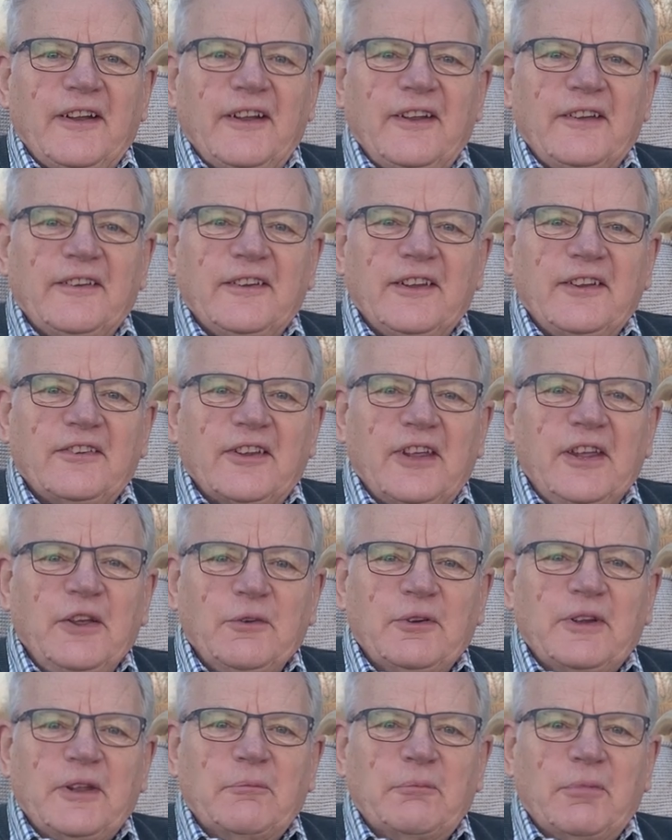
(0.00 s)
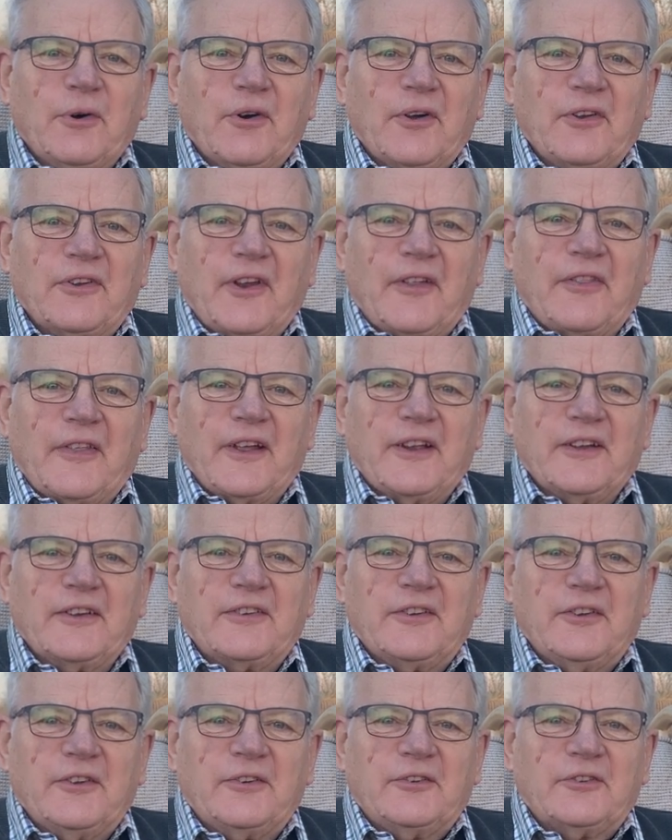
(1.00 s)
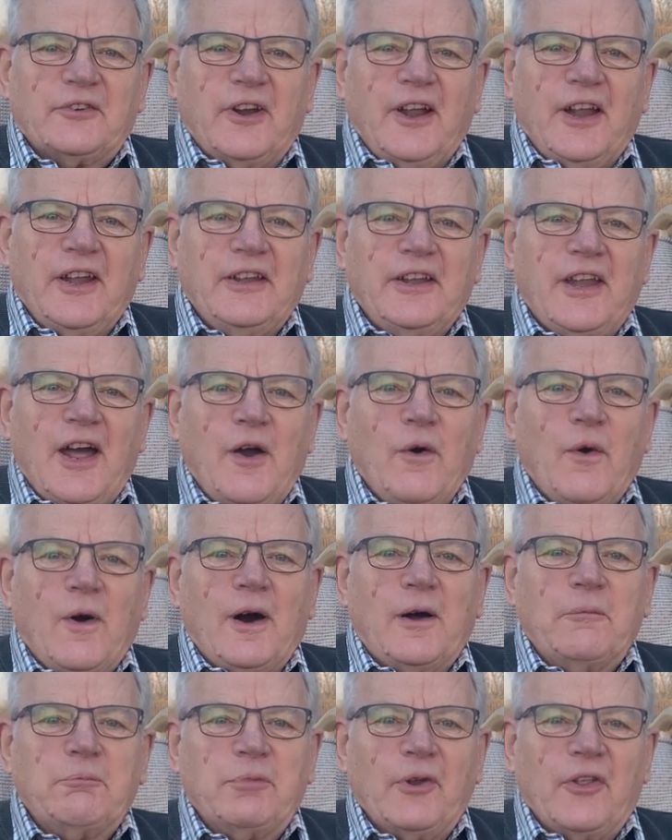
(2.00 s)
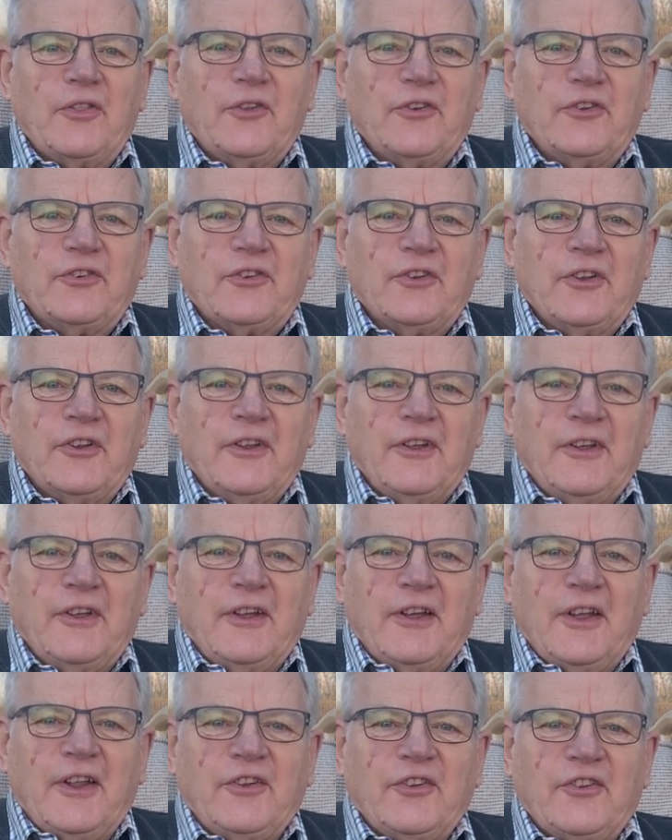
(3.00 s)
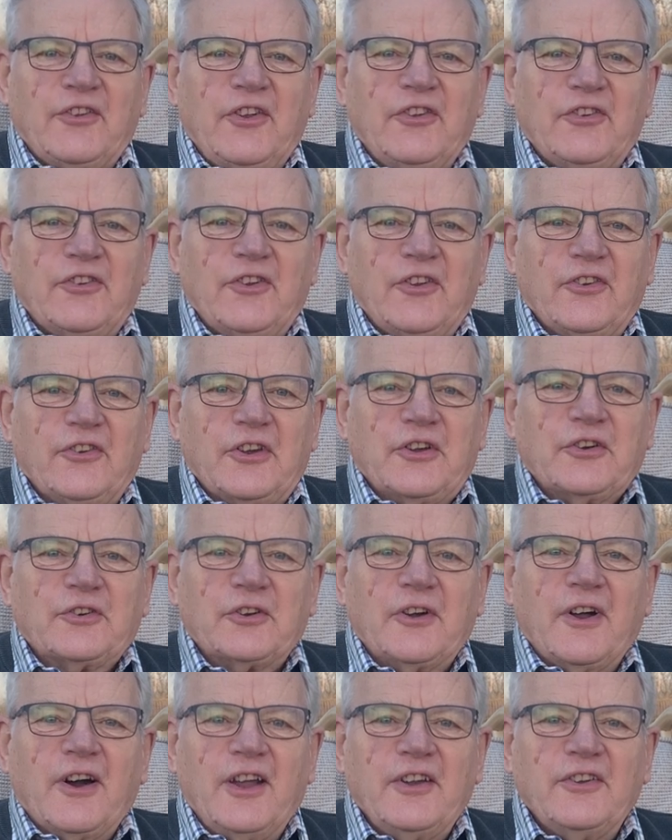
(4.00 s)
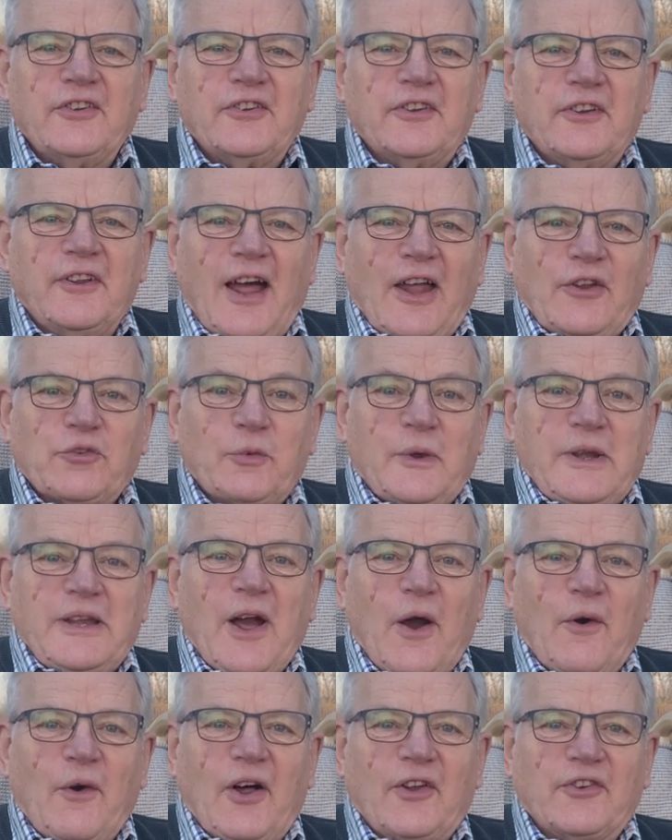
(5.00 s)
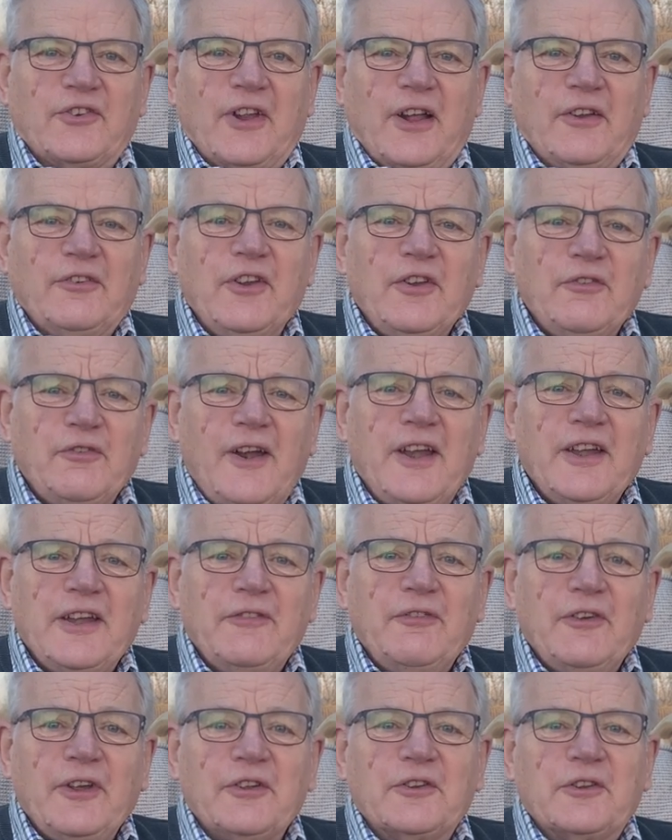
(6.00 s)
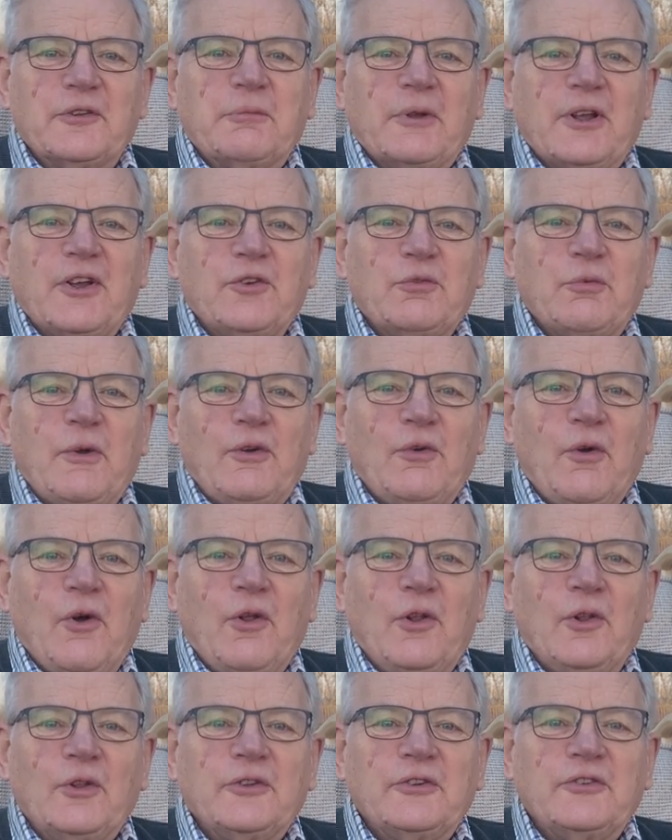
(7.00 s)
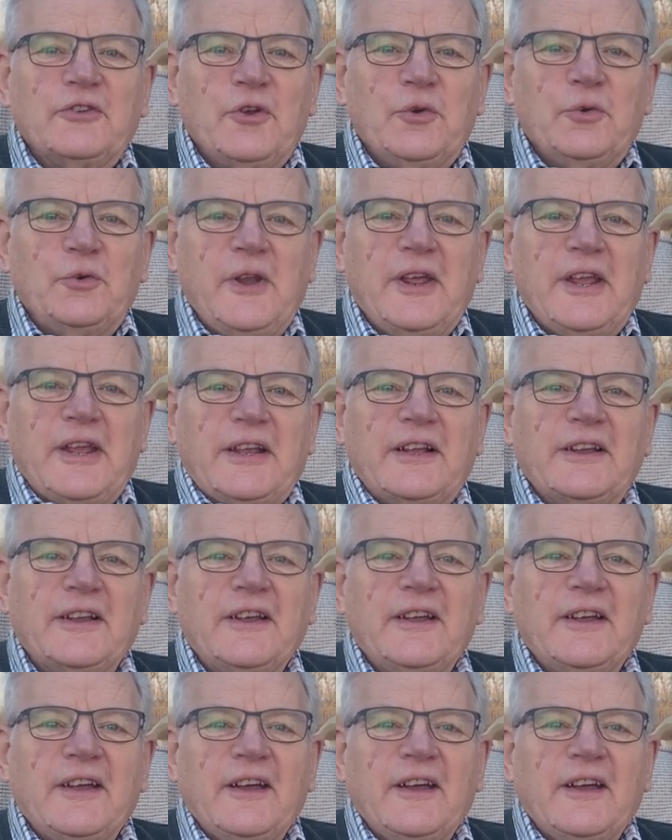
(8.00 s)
And it's equally important, I think, to try and know our brothers and sisters in Christ as we know ourselves. It's very difficult because we're all unique.